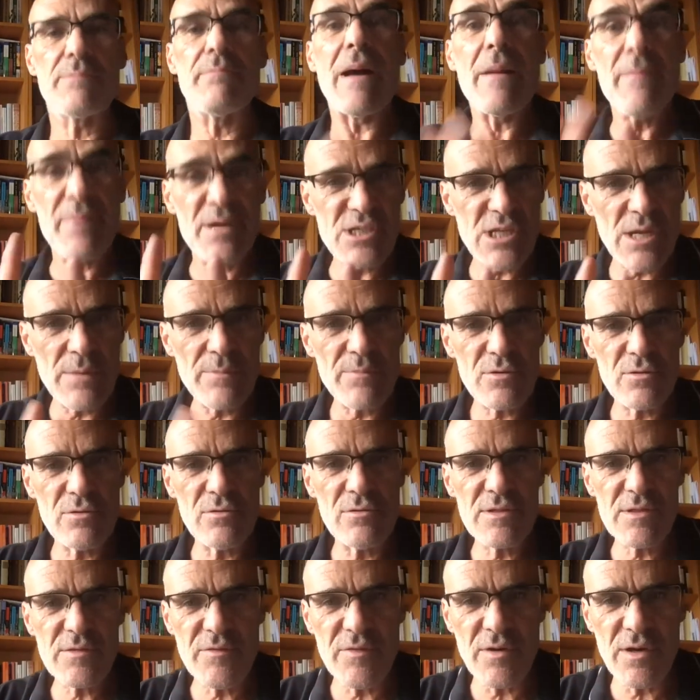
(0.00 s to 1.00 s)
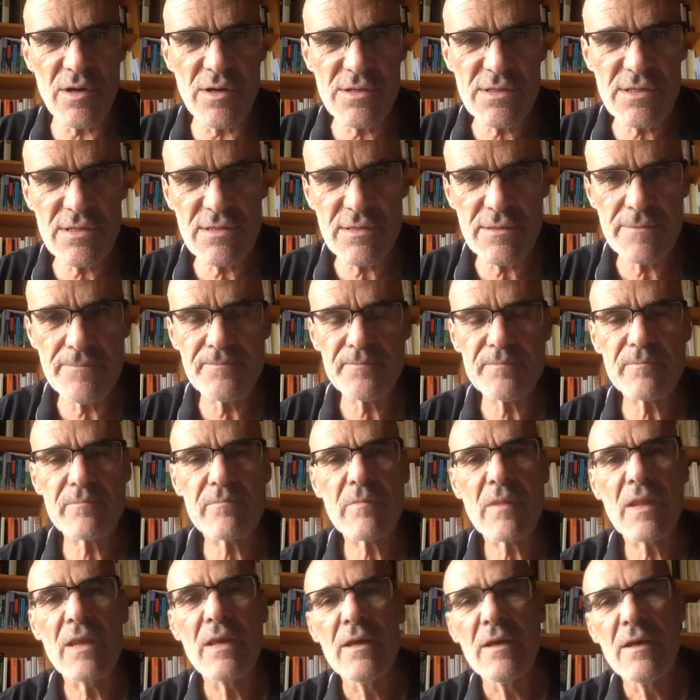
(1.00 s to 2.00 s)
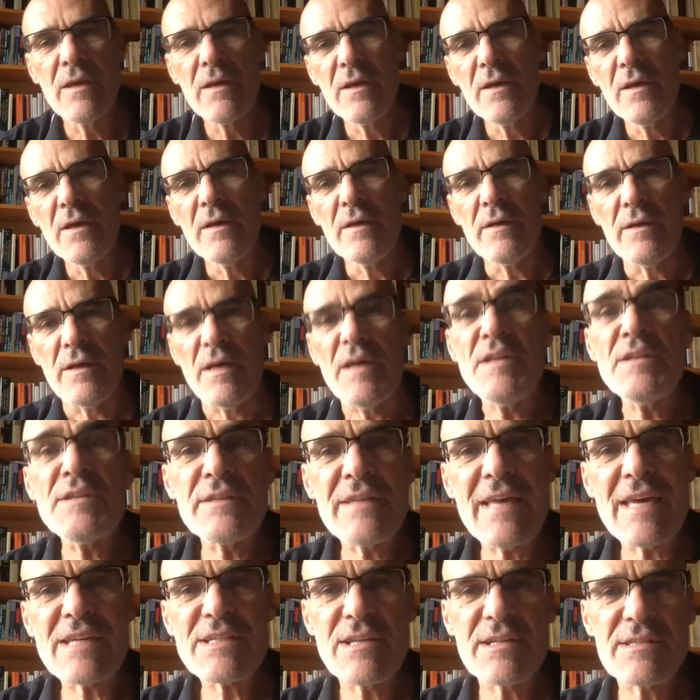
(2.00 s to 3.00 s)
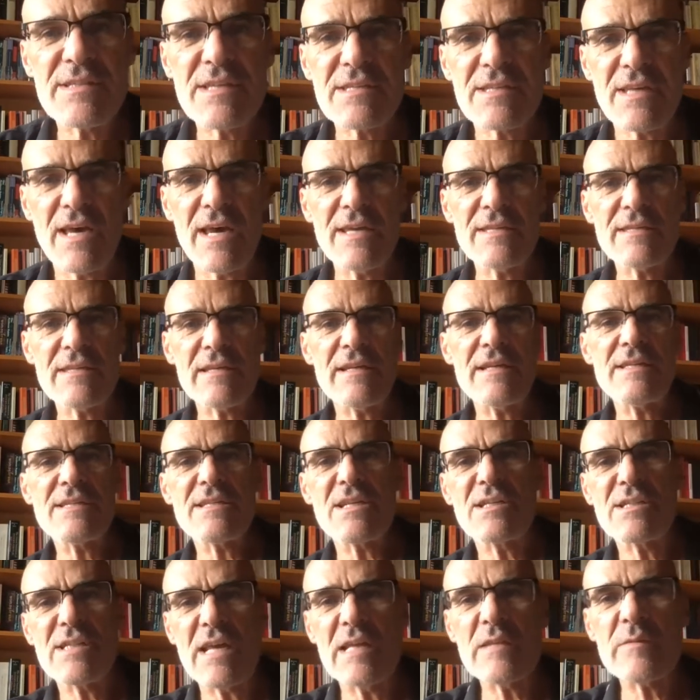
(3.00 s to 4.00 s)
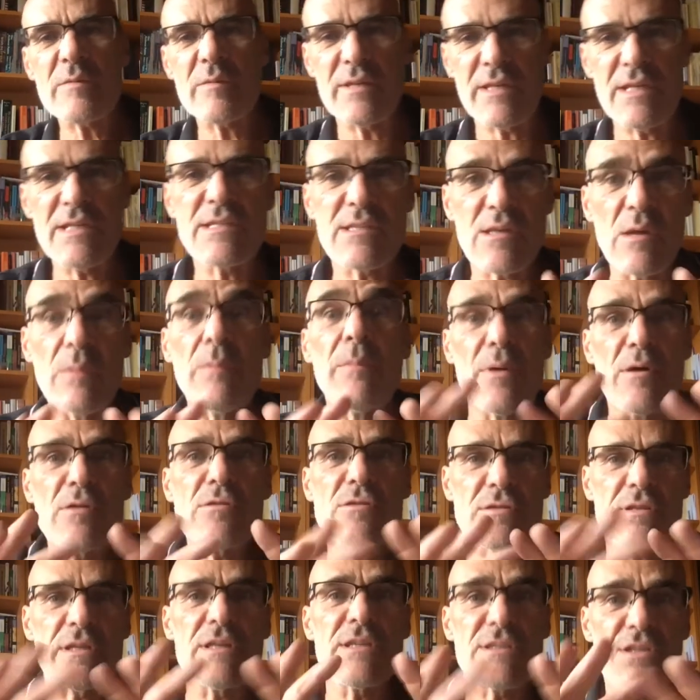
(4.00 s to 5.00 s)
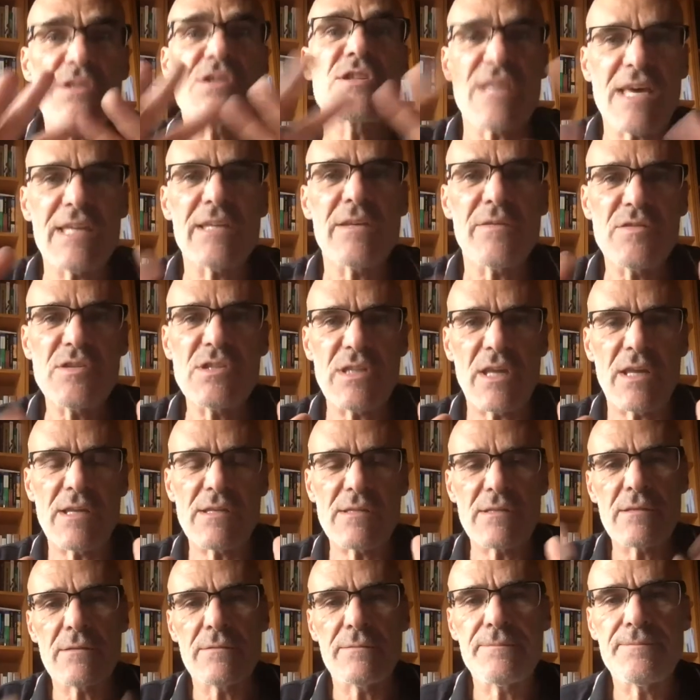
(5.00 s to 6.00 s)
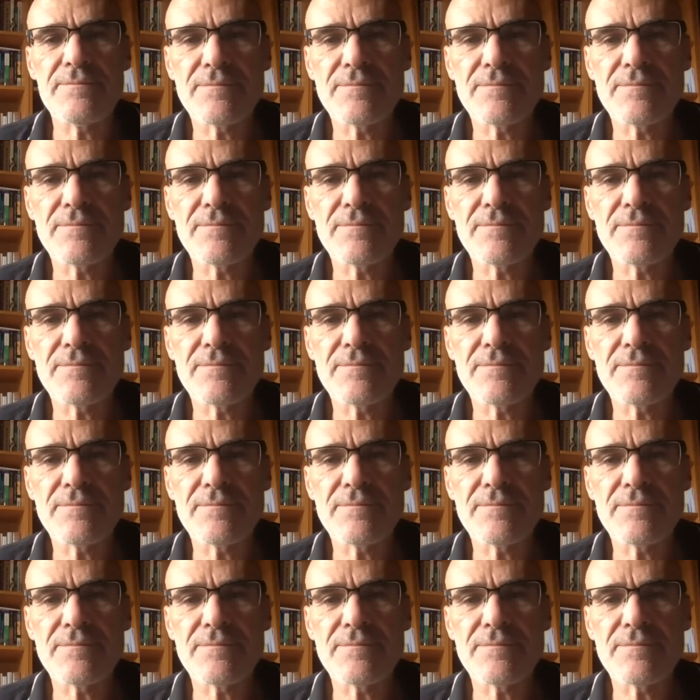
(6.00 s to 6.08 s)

Membership rules first an international society, ladies and gentlemen, is composed, is a set of states.